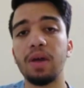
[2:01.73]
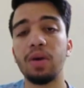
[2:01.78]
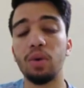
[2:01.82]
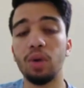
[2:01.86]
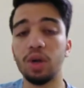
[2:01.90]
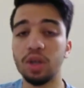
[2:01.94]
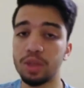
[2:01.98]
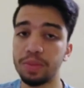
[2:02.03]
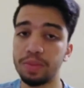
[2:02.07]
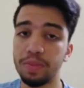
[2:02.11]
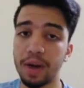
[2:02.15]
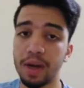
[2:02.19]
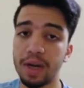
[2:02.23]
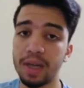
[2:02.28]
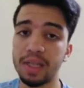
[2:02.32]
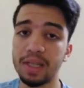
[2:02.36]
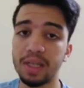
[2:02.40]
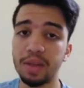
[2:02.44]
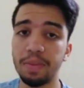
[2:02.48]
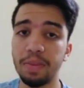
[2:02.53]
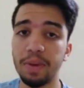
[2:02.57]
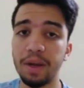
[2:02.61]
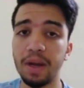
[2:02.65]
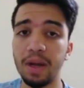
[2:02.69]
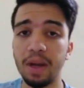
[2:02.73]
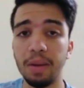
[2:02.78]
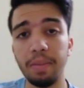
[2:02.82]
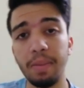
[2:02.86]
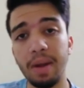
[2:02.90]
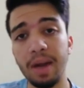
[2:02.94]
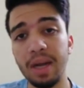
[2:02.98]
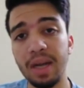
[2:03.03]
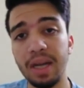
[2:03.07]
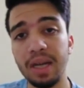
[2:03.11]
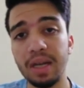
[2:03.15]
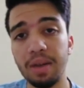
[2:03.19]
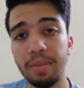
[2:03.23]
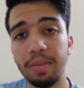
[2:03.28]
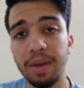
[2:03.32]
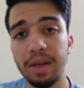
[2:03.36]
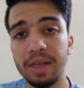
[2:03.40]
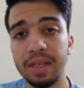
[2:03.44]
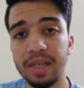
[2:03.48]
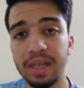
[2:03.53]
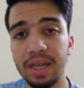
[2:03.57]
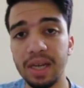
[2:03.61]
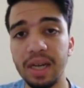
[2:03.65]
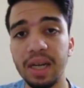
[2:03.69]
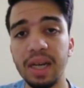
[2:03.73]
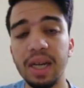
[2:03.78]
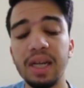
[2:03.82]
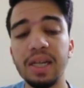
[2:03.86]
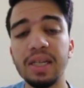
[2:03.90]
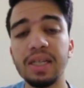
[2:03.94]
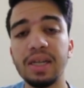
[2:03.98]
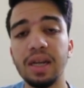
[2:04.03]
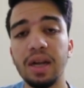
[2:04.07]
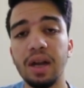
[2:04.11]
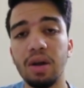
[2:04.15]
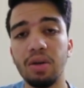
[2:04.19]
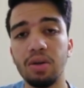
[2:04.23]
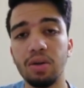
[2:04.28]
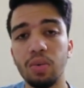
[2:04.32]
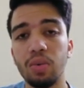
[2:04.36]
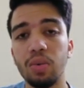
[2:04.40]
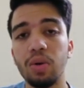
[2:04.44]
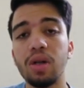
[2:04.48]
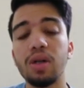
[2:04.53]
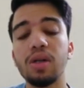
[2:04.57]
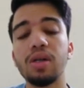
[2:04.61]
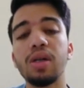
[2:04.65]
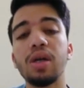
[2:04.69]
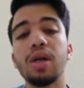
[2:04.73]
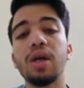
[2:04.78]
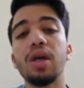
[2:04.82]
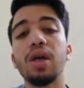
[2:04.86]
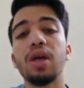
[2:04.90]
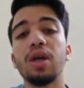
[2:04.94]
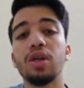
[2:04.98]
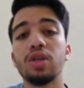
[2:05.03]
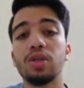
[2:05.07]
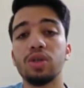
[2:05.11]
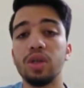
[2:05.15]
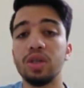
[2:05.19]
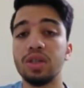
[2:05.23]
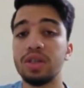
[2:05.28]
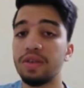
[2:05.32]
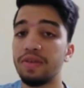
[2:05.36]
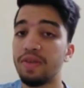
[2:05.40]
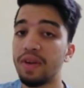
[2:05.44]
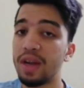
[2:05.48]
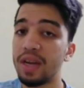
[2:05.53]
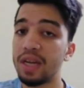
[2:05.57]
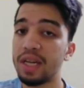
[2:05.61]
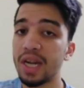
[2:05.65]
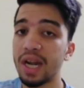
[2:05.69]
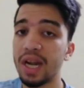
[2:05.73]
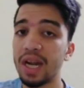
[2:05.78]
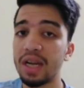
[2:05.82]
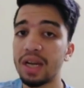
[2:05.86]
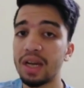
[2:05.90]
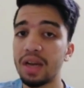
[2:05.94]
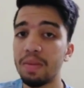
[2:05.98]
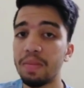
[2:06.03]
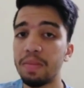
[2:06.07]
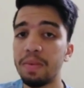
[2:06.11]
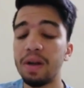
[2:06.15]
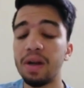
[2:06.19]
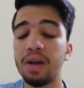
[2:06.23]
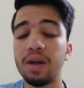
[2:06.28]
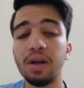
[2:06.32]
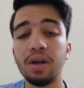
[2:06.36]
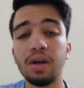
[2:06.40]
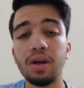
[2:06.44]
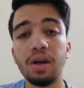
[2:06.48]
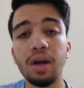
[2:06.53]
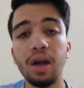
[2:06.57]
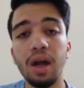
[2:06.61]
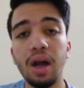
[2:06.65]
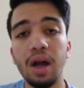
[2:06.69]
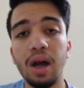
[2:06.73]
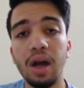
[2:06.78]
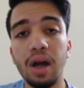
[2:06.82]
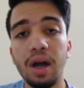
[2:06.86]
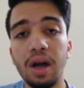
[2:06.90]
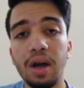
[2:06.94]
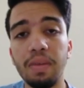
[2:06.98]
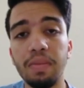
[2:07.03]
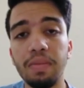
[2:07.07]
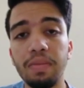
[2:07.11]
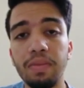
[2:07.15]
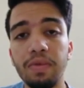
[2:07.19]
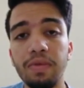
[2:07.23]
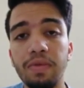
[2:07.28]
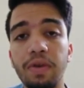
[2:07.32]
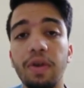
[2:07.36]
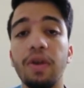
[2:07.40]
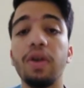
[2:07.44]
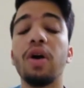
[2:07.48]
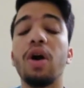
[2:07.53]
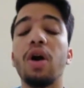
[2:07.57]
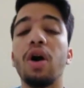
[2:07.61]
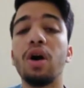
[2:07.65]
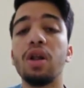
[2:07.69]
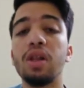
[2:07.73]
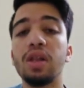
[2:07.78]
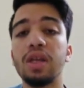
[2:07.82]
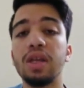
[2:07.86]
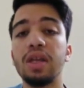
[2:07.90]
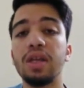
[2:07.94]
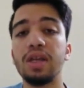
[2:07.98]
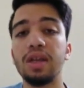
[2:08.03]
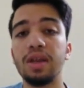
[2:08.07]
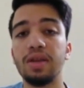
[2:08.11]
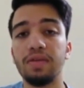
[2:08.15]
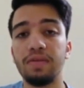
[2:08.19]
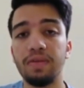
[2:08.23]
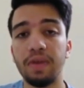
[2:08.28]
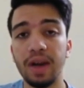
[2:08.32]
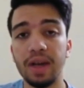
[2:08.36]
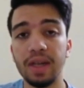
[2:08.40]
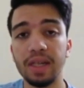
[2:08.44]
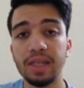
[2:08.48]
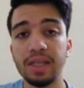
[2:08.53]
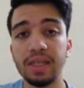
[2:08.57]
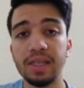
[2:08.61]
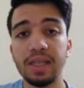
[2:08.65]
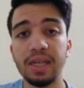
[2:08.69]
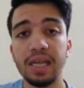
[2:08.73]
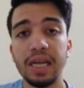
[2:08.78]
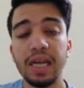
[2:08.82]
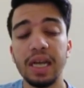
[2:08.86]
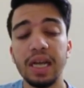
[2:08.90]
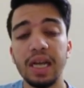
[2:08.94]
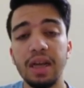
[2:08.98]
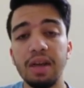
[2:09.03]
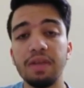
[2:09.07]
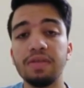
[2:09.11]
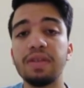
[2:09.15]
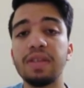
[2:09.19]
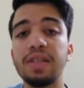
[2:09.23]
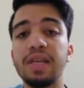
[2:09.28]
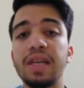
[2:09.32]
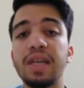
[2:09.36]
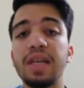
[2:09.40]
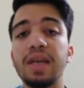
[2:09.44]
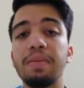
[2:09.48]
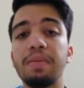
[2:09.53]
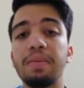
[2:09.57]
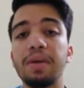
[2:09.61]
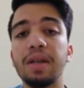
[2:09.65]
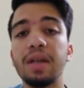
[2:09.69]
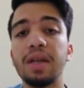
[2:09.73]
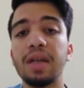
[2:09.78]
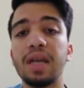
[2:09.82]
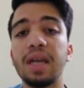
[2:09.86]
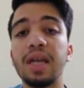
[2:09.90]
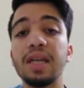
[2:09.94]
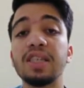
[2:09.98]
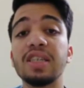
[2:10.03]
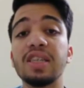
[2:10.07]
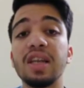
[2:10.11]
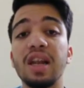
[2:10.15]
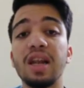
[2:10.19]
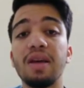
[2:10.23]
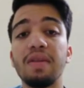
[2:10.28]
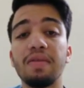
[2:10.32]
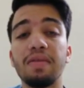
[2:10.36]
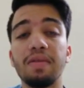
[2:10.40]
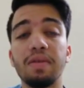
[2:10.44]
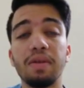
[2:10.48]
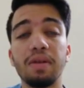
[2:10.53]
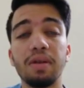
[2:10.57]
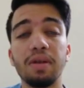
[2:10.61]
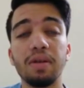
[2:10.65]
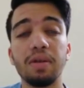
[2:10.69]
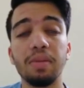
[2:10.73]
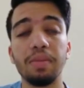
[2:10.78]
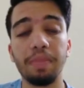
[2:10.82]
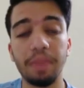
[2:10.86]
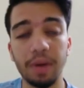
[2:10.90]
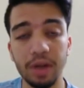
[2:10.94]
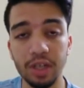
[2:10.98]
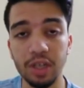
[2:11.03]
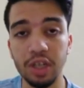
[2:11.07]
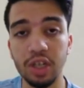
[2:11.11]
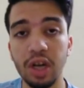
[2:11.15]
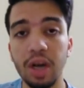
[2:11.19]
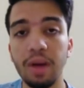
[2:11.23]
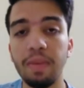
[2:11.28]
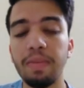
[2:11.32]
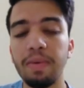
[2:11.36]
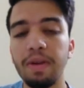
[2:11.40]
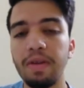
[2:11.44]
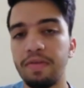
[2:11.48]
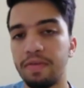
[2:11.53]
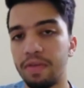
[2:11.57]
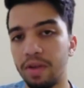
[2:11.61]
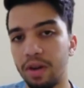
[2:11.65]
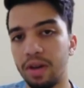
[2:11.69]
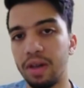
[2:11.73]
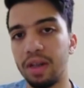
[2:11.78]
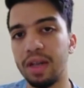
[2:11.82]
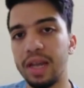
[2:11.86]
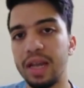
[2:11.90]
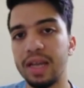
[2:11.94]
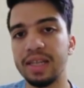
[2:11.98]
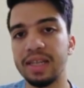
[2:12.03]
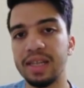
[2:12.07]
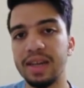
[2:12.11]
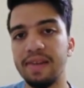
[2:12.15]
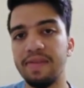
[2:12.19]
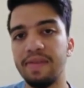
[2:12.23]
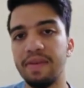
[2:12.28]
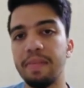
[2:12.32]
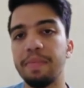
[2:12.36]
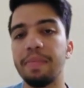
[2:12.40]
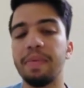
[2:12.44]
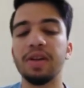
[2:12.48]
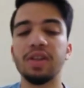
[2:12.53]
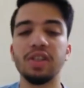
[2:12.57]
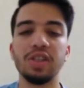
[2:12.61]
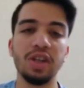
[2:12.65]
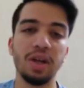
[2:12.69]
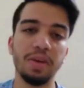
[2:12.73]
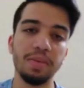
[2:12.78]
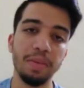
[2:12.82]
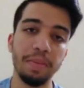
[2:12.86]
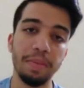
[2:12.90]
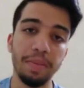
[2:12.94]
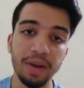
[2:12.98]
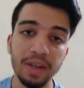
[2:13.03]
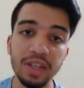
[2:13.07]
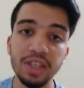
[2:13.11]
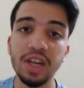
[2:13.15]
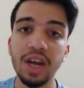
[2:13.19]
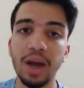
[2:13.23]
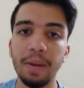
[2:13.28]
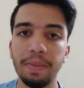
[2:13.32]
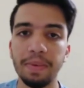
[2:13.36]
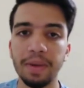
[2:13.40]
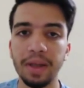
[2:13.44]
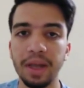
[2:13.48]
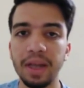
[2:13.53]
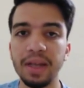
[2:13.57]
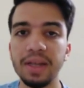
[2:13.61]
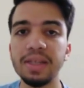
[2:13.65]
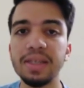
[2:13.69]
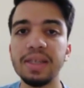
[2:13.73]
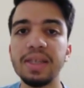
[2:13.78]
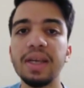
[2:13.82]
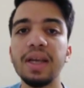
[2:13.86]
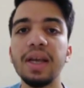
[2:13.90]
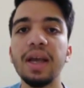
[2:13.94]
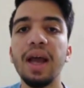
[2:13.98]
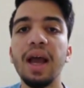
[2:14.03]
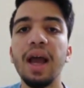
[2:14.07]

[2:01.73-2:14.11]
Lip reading: who has participated in many domestic leagues around the world. So he's a very talented player. For all the Indian fans, they've seen him in Kings 11 Punjab, if not the Kings 11 Punjab, the Punjab Kings.